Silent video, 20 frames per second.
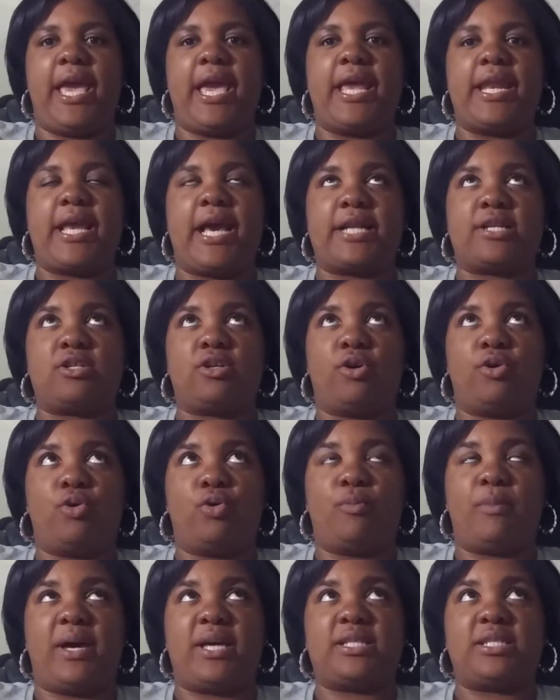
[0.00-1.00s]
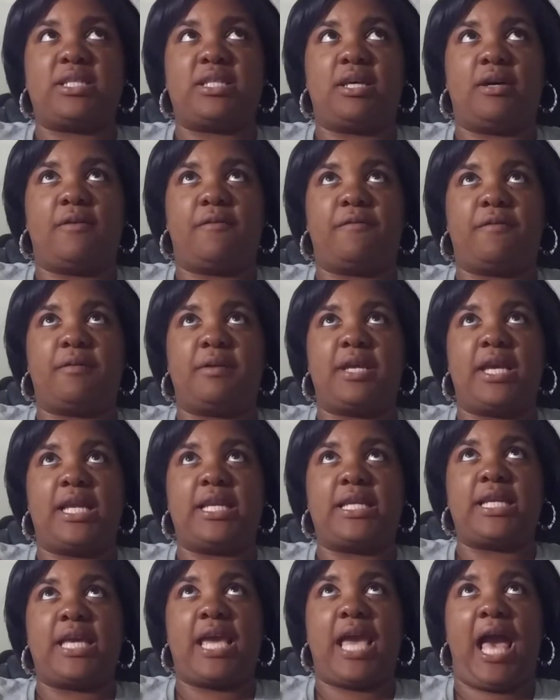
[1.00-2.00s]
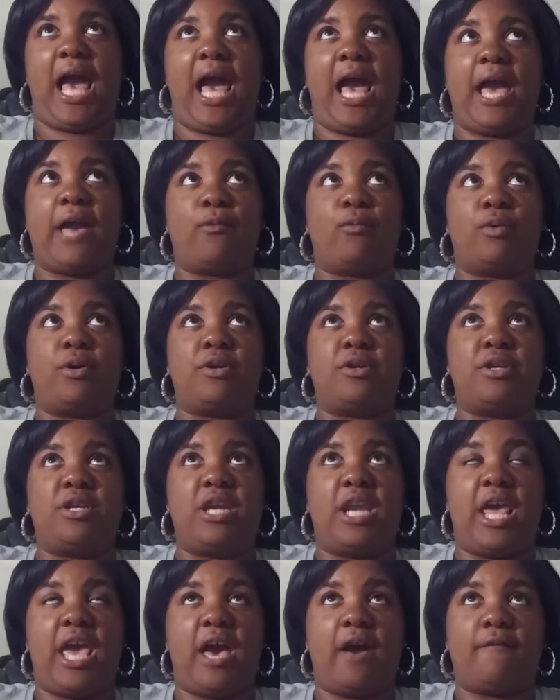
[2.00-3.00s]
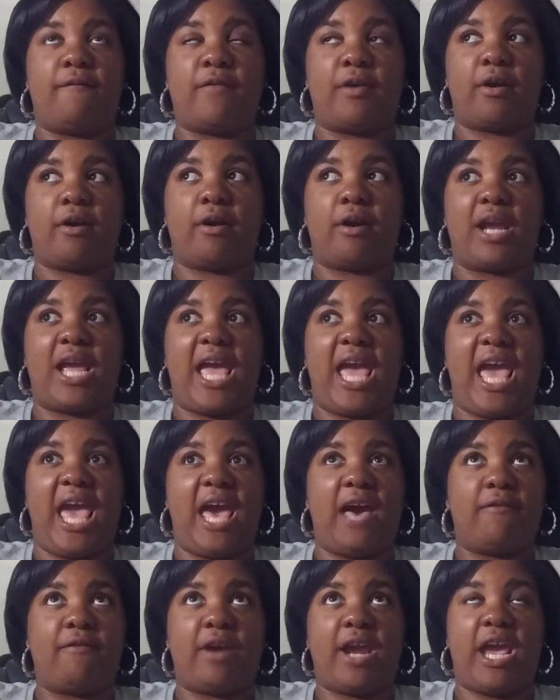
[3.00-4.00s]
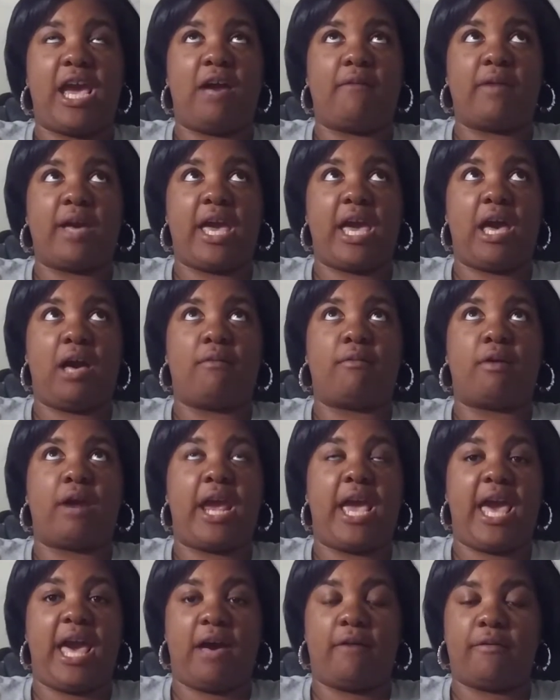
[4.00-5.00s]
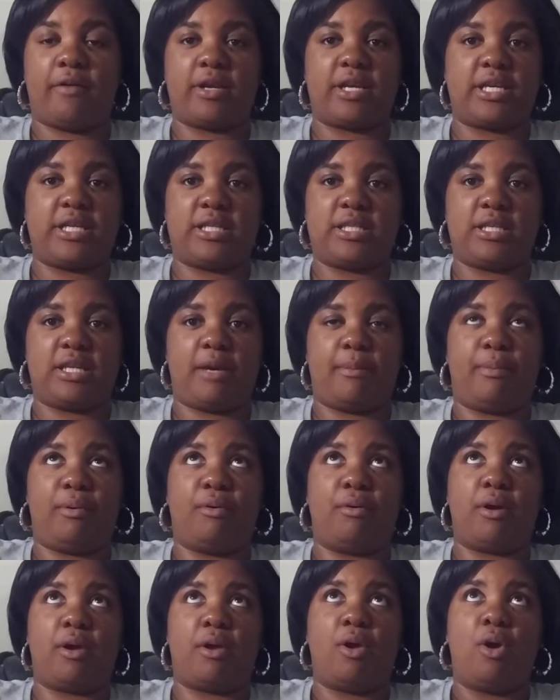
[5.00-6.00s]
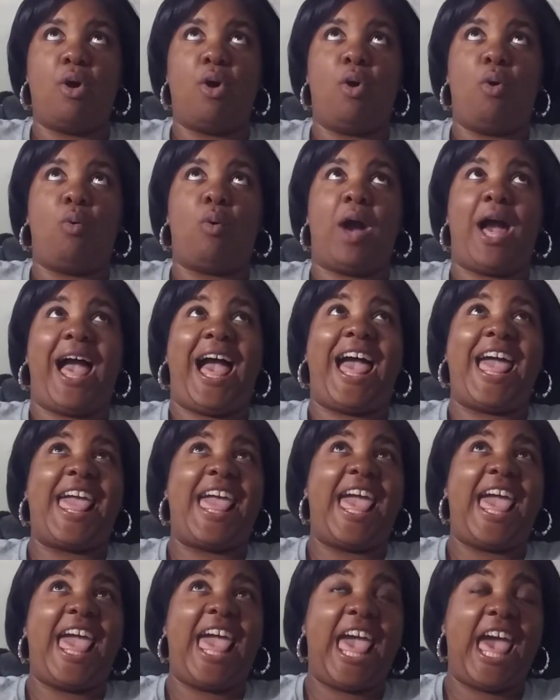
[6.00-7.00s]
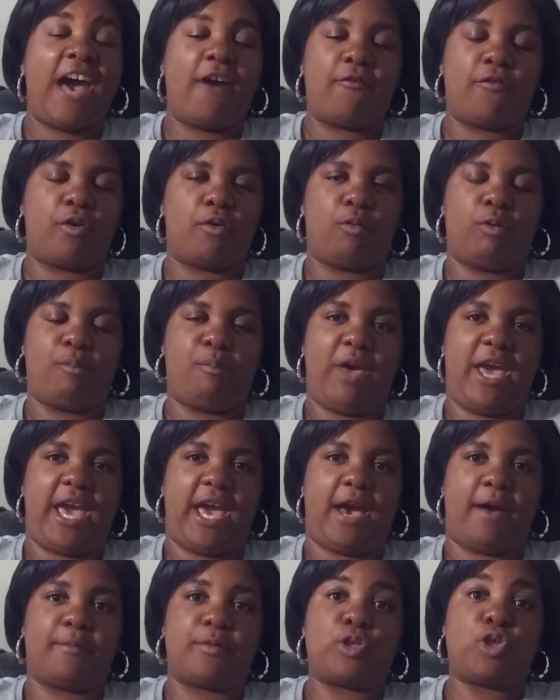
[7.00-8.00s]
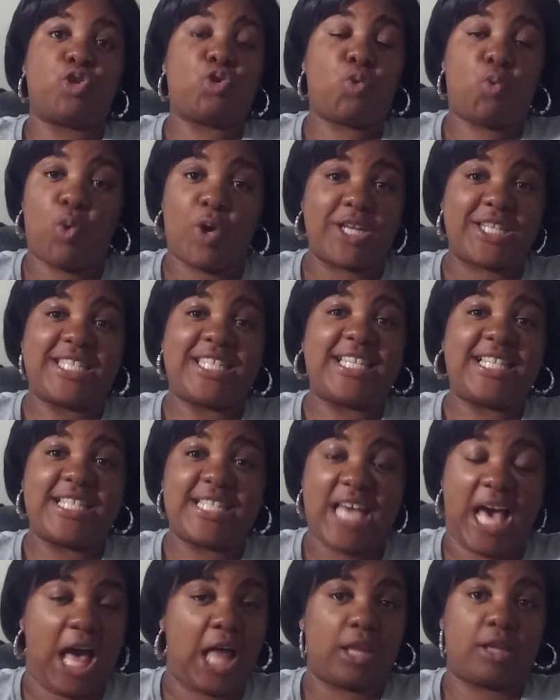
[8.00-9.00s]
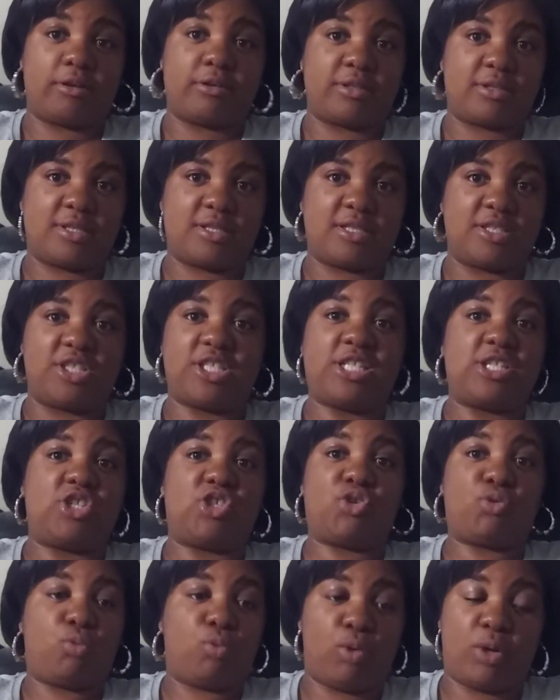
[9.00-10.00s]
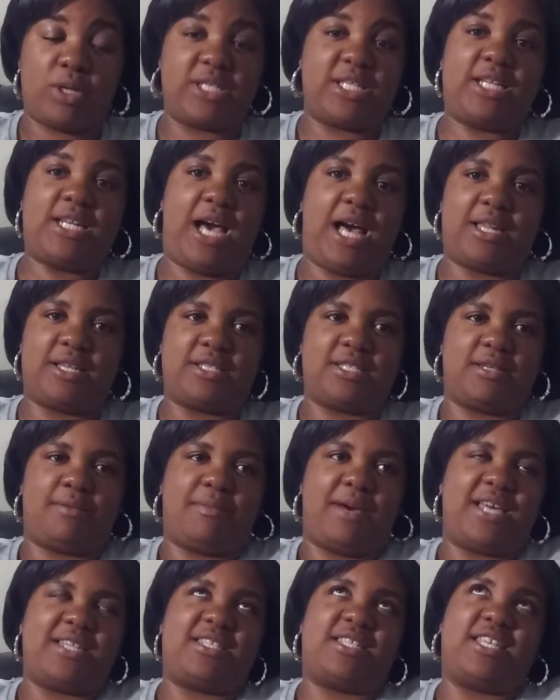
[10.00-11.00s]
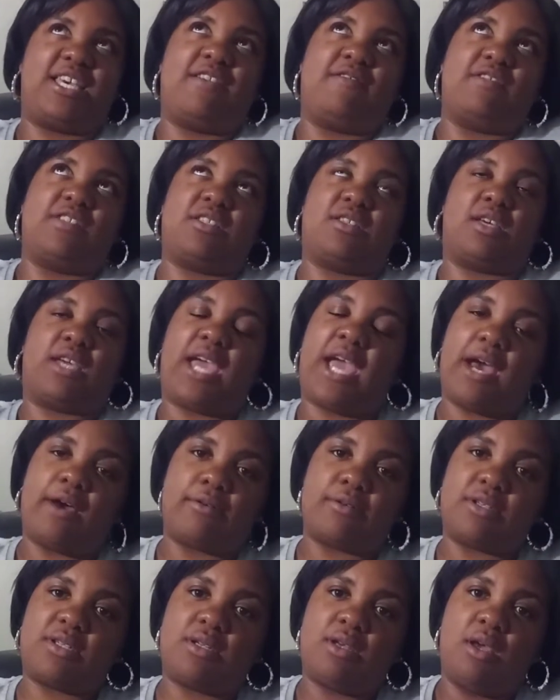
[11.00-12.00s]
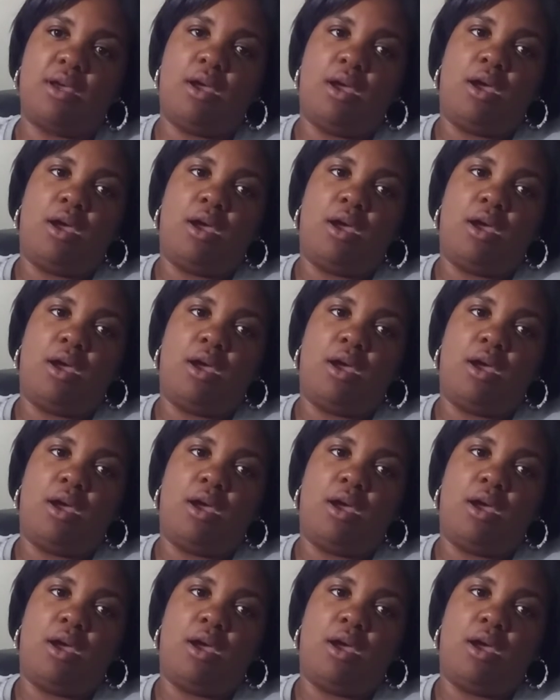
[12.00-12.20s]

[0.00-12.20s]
And I told myself from that day, I would never, ever, ever, ever, ever get to that point where I ever would have $20, just $20 in my savings account.